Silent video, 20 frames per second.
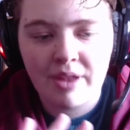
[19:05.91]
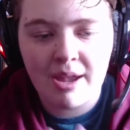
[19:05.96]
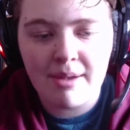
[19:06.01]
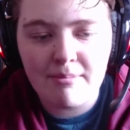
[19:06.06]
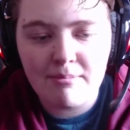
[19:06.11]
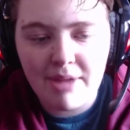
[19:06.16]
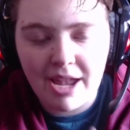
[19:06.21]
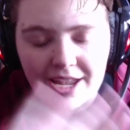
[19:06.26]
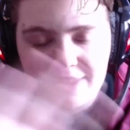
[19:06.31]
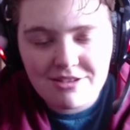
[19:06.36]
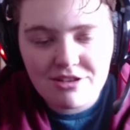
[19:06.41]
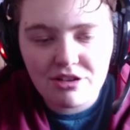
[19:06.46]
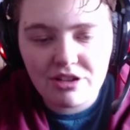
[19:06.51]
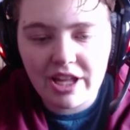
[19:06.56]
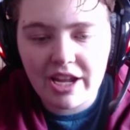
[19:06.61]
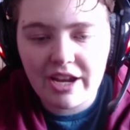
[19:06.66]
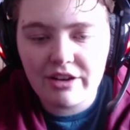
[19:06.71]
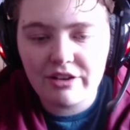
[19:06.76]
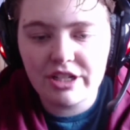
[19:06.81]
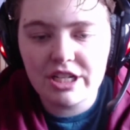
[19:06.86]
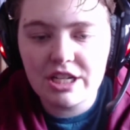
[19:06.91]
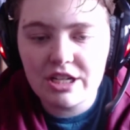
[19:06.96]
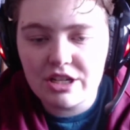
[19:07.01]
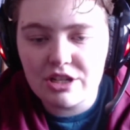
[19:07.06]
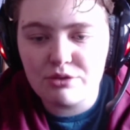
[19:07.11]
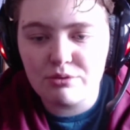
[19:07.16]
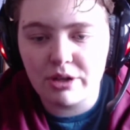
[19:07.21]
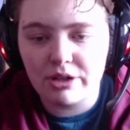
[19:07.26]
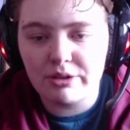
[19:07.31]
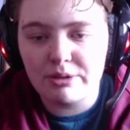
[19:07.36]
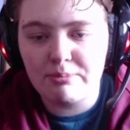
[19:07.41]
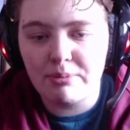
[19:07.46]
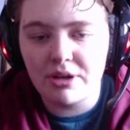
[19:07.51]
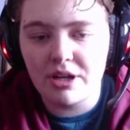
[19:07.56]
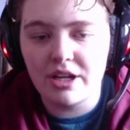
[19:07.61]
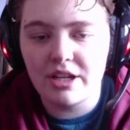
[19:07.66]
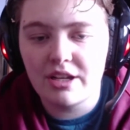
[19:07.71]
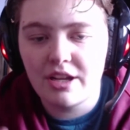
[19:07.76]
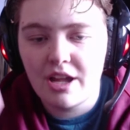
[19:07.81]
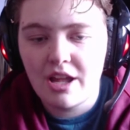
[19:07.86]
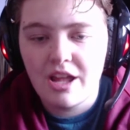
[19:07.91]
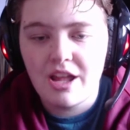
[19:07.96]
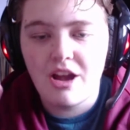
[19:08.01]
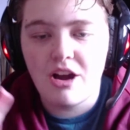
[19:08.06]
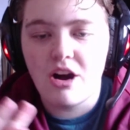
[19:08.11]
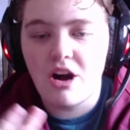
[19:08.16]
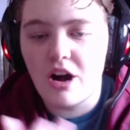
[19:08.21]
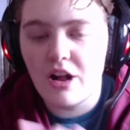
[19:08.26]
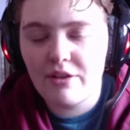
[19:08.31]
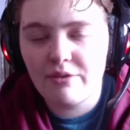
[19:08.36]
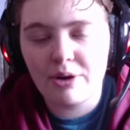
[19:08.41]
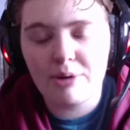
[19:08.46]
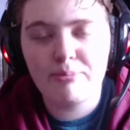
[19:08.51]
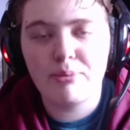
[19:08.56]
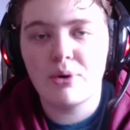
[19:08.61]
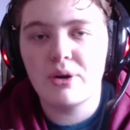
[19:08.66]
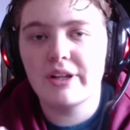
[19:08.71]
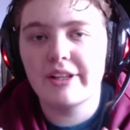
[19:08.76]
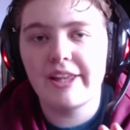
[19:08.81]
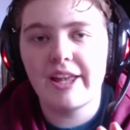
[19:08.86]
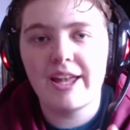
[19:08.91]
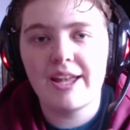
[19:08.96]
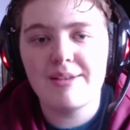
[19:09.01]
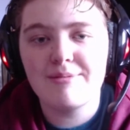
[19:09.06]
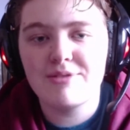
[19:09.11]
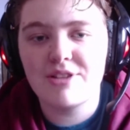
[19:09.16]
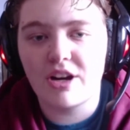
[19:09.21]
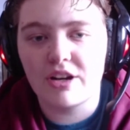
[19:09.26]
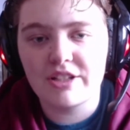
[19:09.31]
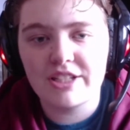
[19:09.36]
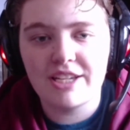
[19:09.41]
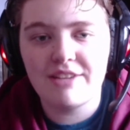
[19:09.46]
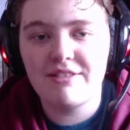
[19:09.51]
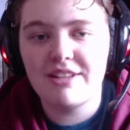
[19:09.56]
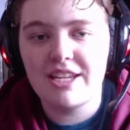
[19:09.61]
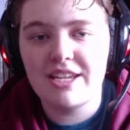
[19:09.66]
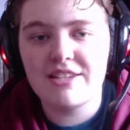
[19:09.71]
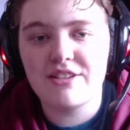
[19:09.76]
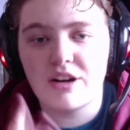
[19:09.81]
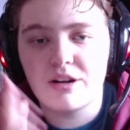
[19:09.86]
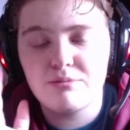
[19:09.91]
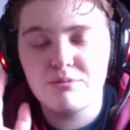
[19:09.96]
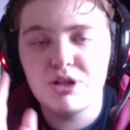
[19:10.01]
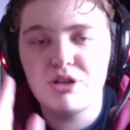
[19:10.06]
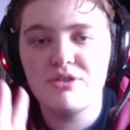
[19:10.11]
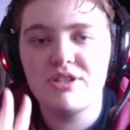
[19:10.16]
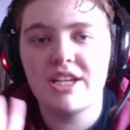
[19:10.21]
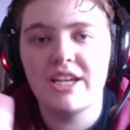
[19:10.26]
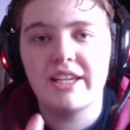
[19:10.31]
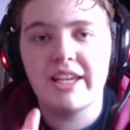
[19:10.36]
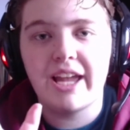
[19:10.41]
mantle area is where we put all of our board games, our DVDs, our music.